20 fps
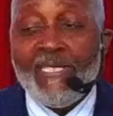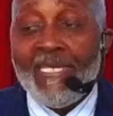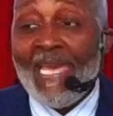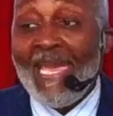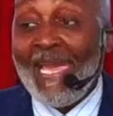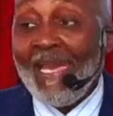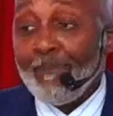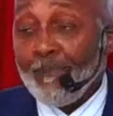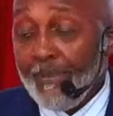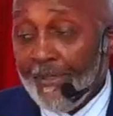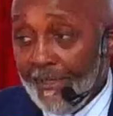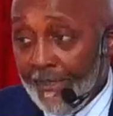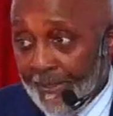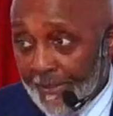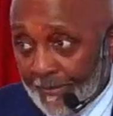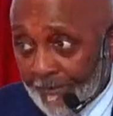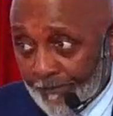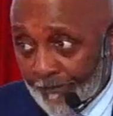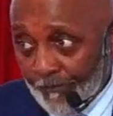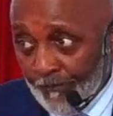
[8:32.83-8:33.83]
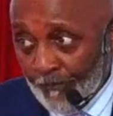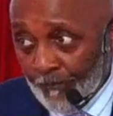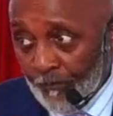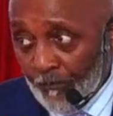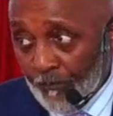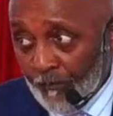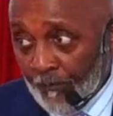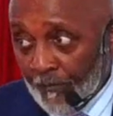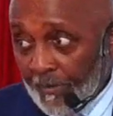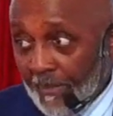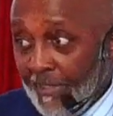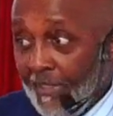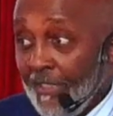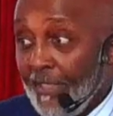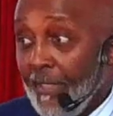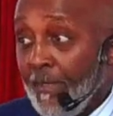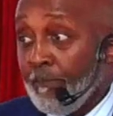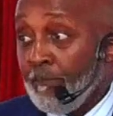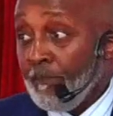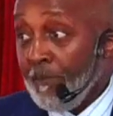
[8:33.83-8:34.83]
happy in
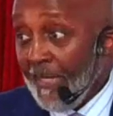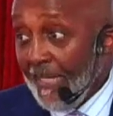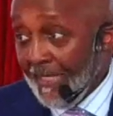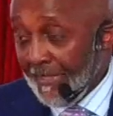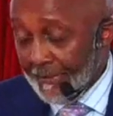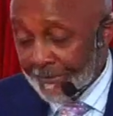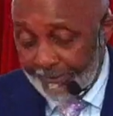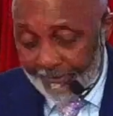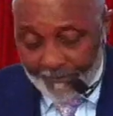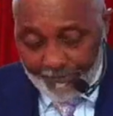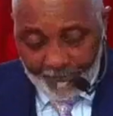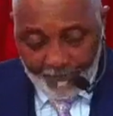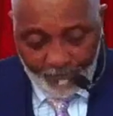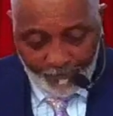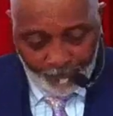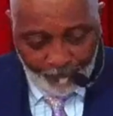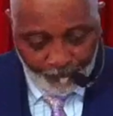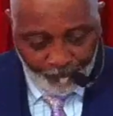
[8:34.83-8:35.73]
a mess.